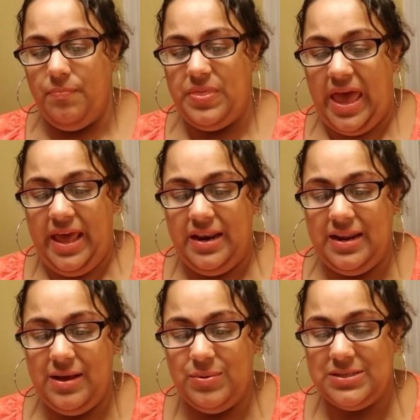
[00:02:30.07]

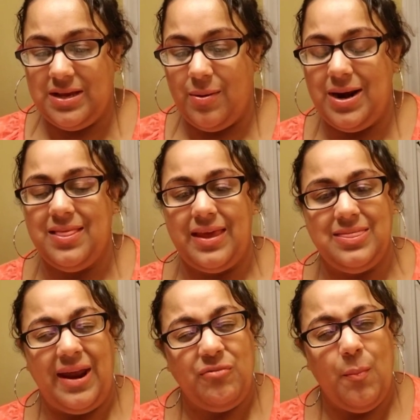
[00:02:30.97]
Then it was kind of
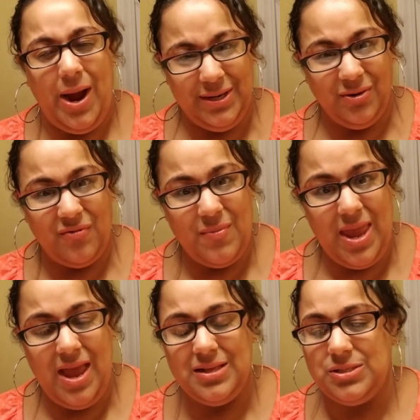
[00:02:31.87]
like that reminder for
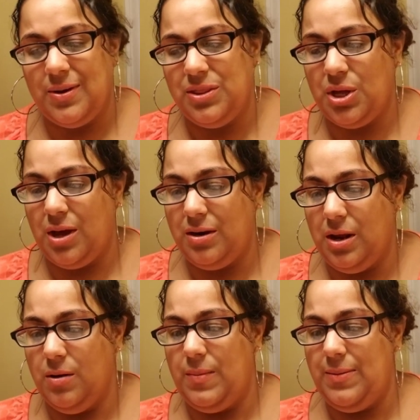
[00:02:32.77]
me. And so I thought,
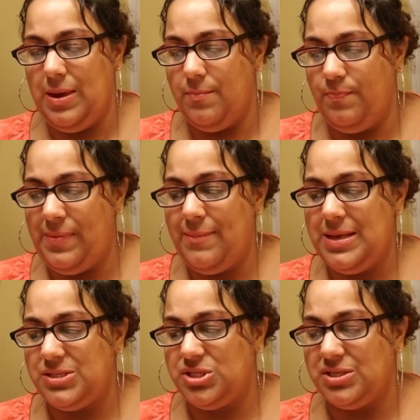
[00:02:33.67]

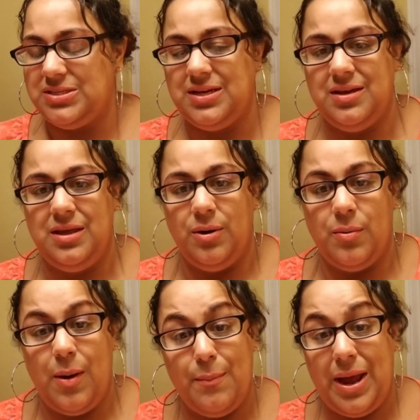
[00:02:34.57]
maybe it's just a
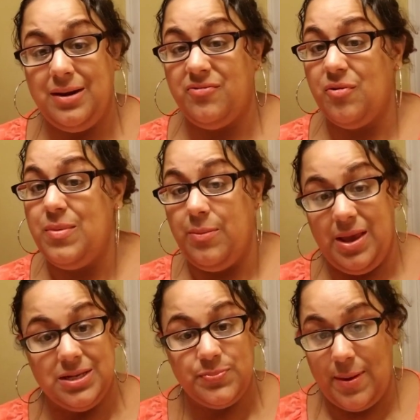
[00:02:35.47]
reminder for me,
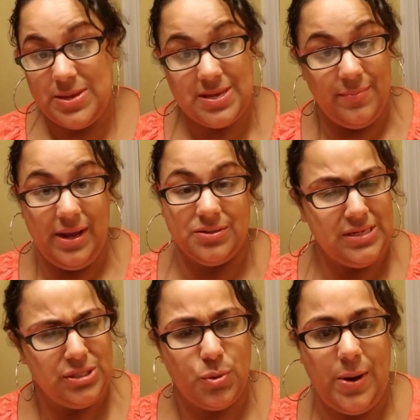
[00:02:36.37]
because maybe somebody else
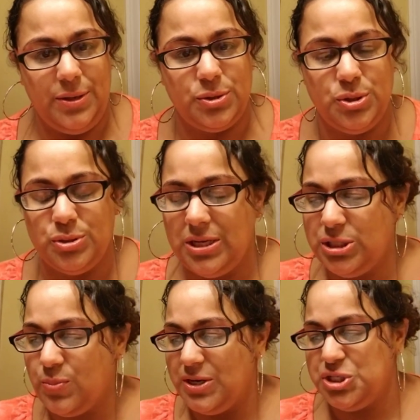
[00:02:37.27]
needs a reminder too. So I
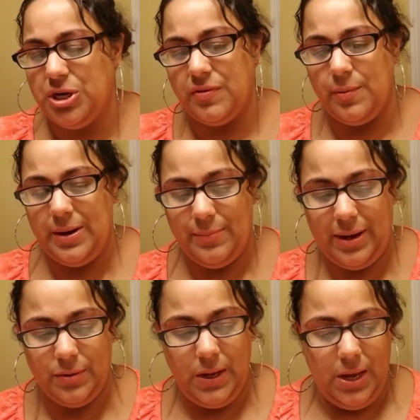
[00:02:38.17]
just want to share a little bit
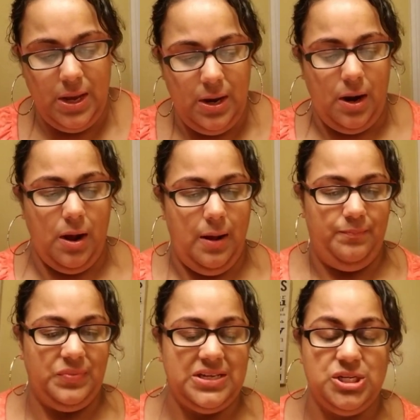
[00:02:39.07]
about
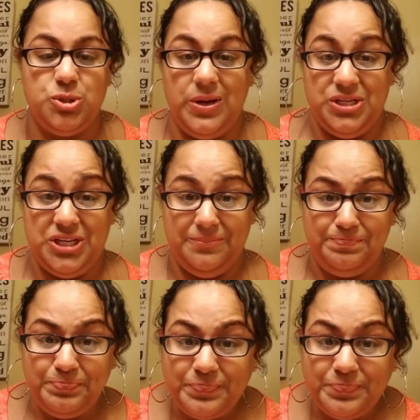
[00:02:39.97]
a situation.